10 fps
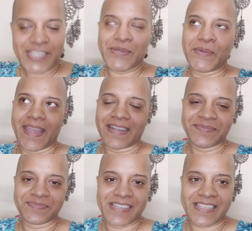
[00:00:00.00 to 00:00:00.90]
So yeah,
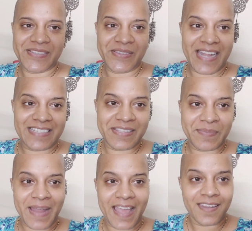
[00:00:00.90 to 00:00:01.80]
so that's the
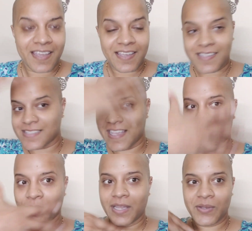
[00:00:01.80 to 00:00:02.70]
plan. See
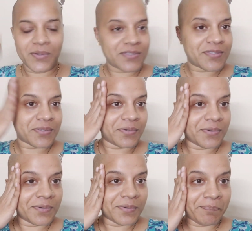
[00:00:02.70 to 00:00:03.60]
how I look, so
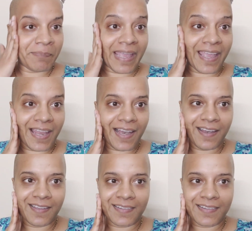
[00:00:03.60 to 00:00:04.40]
pale.